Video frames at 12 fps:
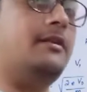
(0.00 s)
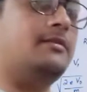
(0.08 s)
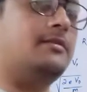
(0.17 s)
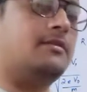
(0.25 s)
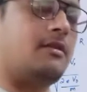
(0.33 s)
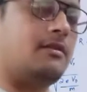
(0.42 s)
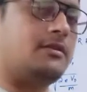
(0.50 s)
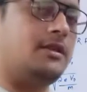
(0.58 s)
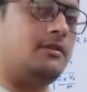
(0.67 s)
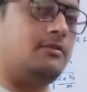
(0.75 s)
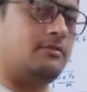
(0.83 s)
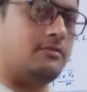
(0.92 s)
is
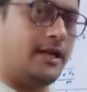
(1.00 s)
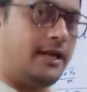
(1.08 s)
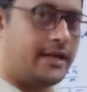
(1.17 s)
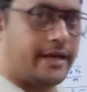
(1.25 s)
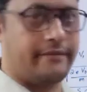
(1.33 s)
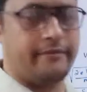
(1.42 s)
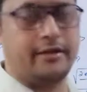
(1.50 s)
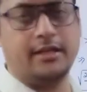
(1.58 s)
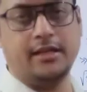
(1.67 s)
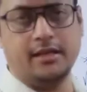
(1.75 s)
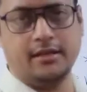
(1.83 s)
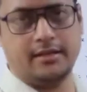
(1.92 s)
crossing through that
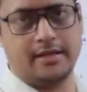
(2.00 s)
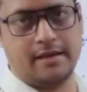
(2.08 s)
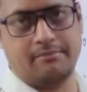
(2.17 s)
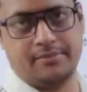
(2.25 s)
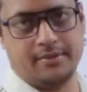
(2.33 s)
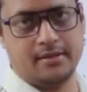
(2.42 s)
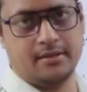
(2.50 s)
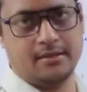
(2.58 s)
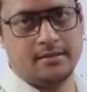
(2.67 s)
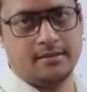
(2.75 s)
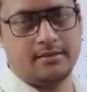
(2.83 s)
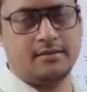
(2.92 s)
cavity gap.
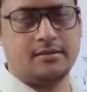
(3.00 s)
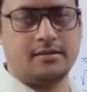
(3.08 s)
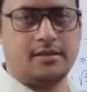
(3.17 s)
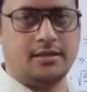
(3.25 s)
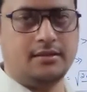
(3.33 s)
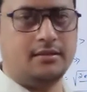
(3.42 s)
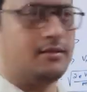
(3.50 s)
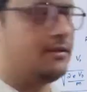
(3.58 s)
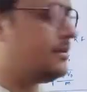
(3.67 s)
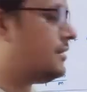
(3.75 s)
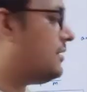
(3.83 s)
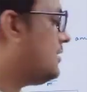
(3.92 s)
Done.
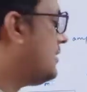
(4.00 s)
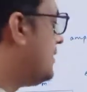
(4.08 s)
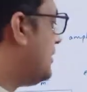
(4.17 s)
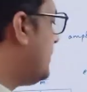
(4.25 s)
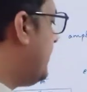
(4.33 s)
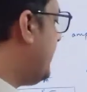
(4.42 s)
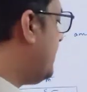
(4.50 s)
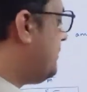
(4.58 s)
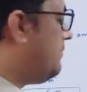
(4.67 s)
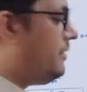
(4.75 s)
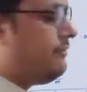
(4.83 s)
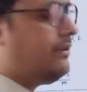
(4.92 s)
Next
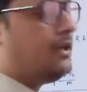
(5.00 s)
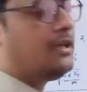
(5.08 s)
we will